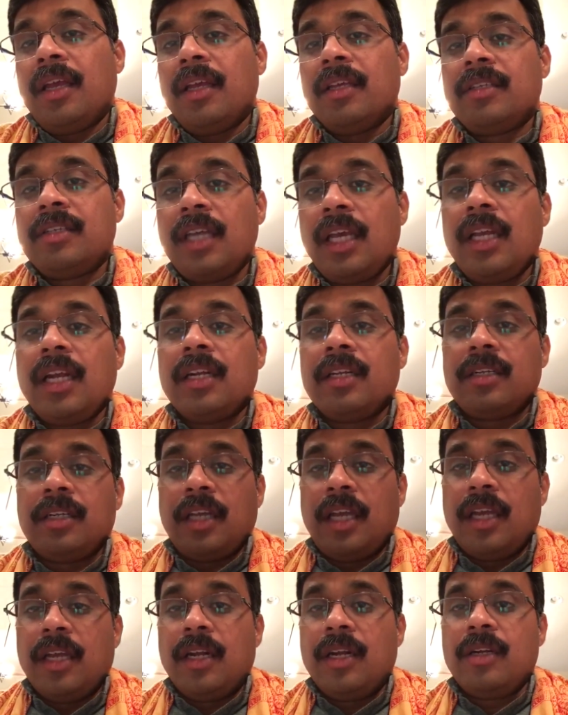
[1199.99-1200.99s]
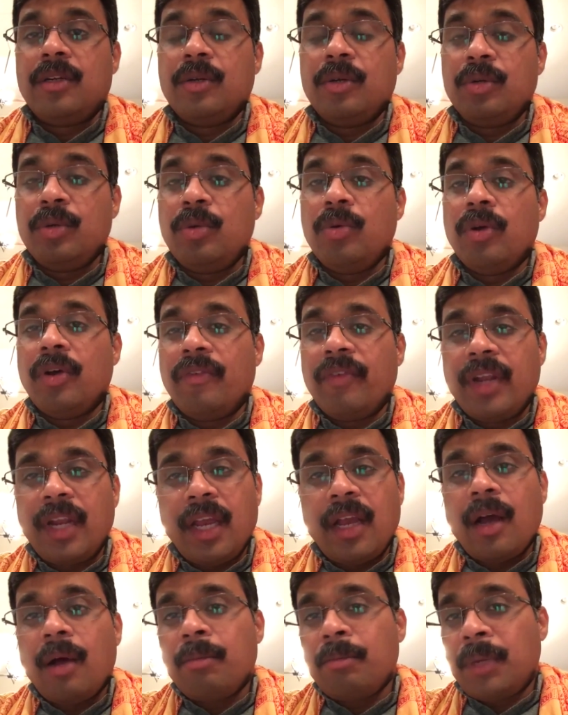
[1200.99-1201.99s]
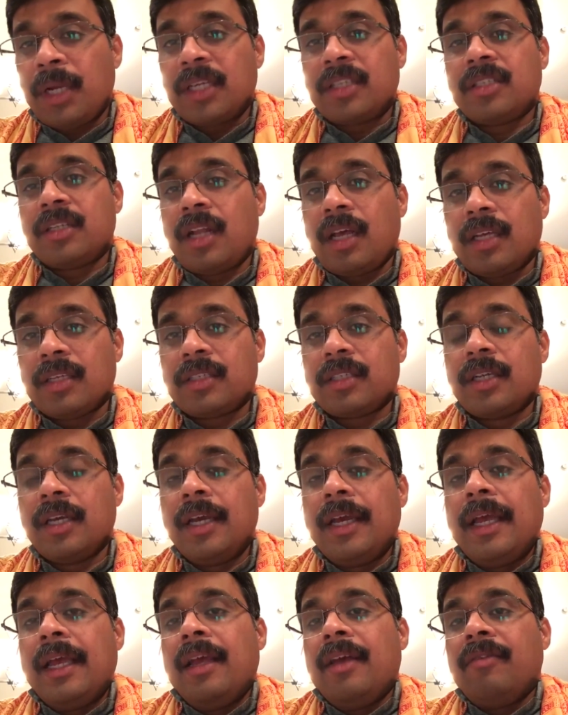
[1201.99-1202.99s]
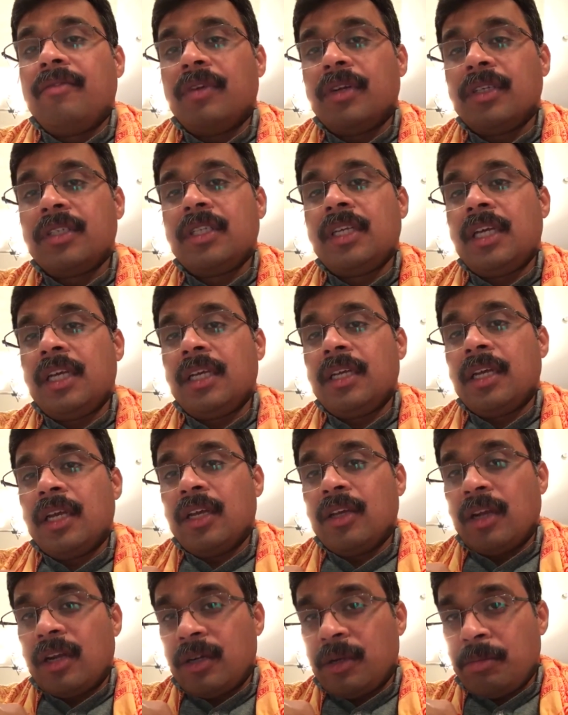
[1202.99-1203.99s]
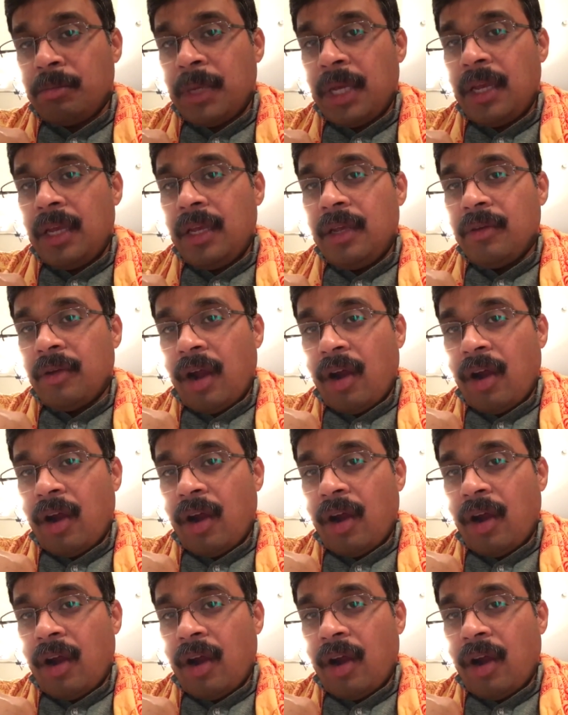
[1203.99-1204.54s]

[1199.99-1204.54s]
secret here to do a very complex task. First thing, you have to be